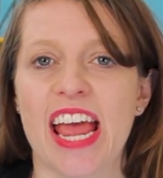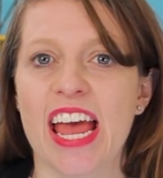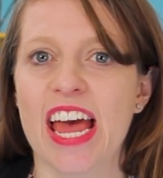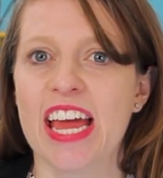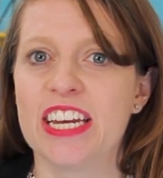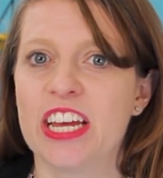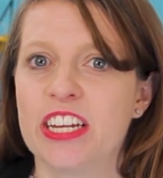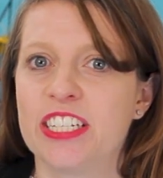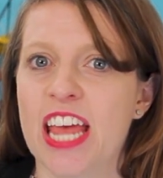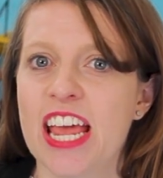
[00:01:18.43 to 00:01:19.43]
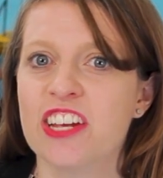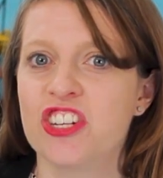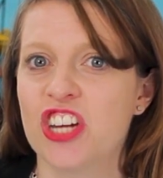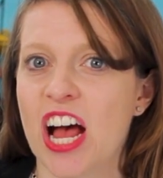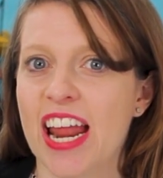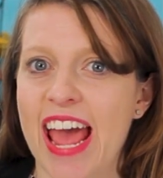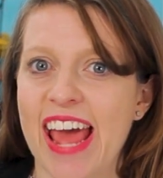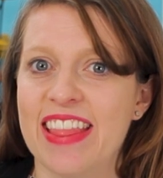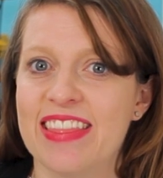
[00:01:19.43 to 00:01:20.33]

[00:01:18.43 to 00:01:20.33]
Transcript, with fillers: and take a shot at